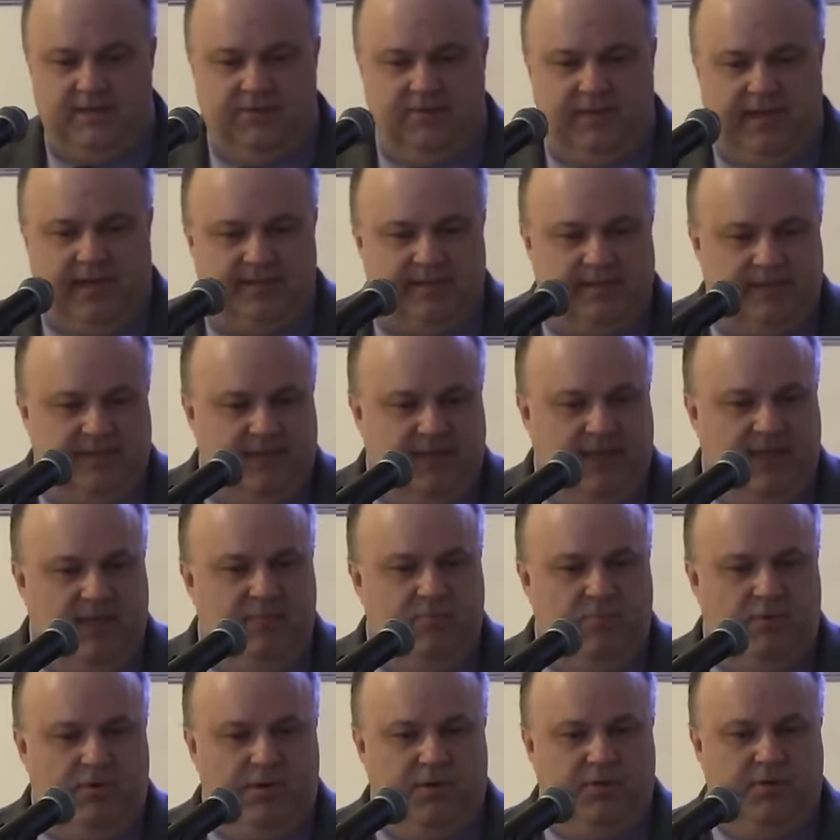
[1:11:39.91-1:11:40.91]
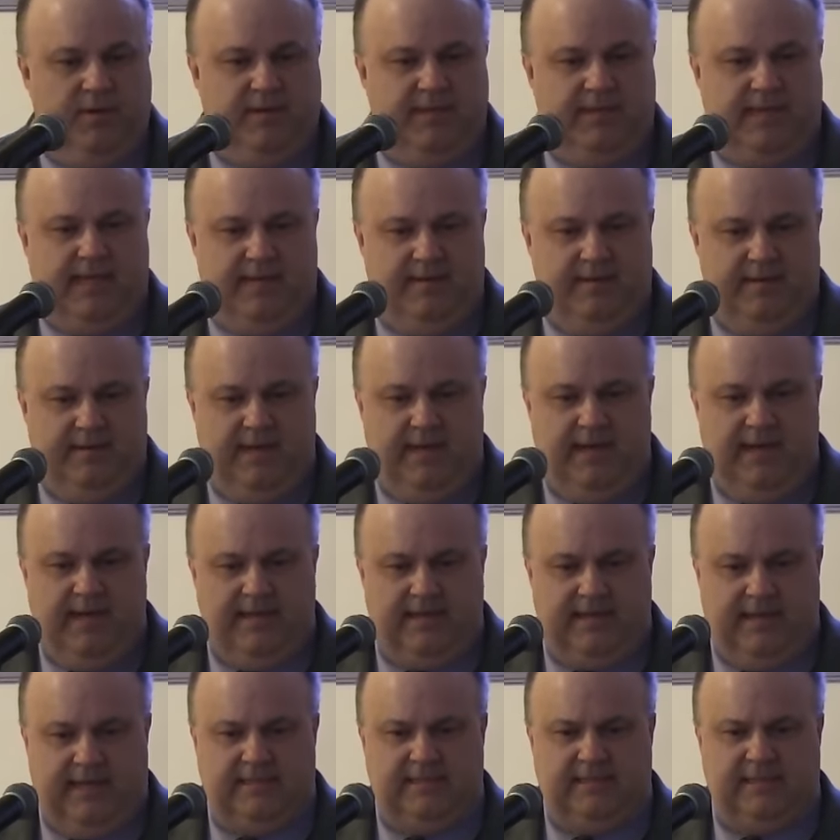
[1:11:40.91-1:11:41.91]
2010, we're doing te-
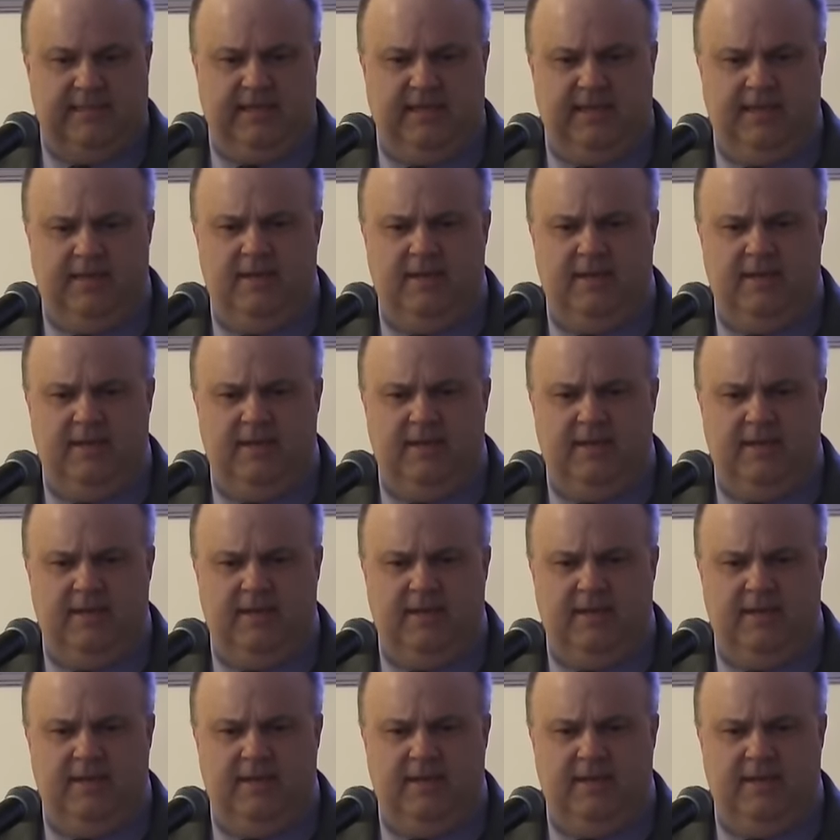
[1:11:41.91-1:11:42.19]
DNA testing,